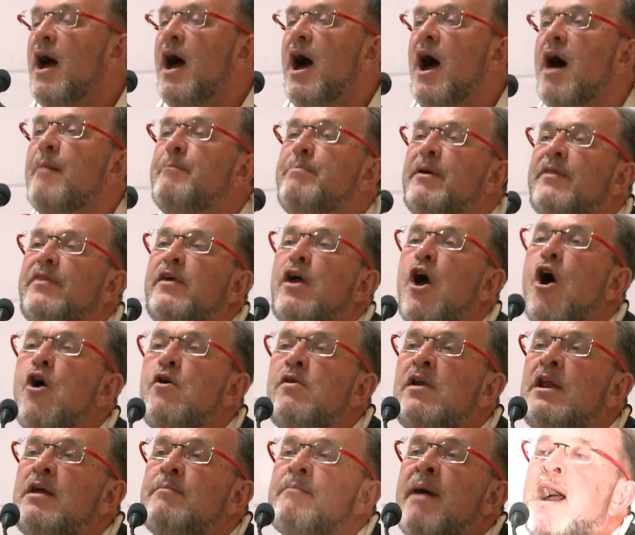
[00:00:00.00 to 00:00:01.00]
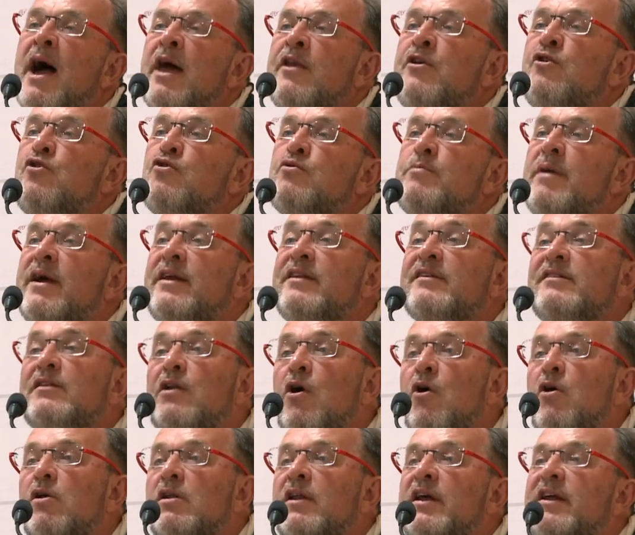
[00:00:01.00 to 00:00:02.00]
But the only man who remains
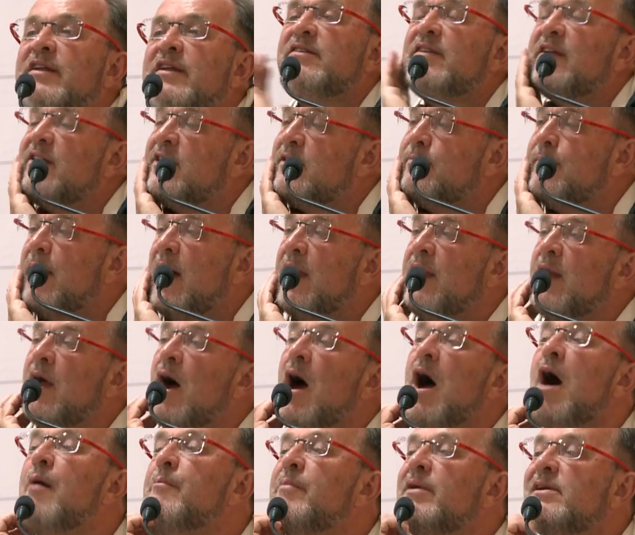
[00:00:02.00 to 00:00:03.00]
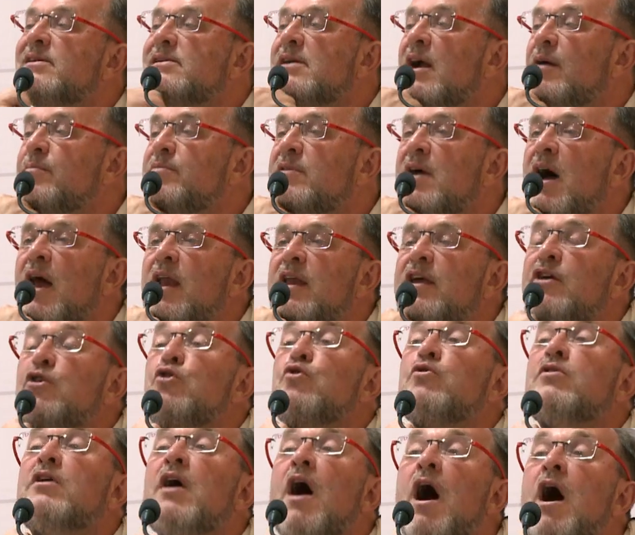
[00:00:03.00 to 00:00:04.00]
loyal this man, Ahmed Shah Abdali,
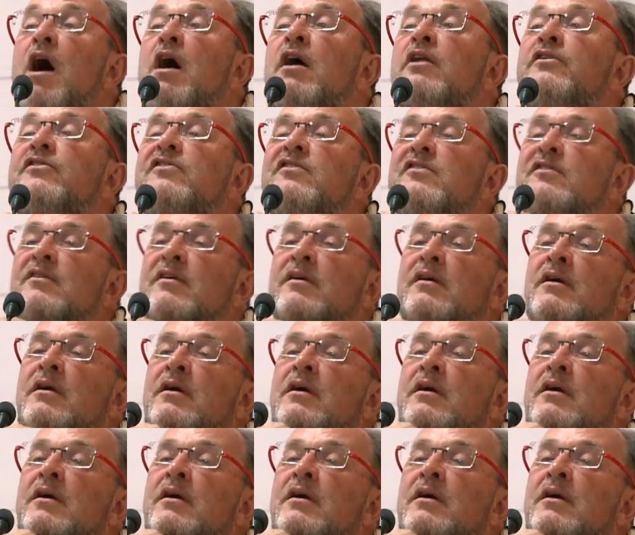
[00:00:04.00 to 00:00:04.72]
who guards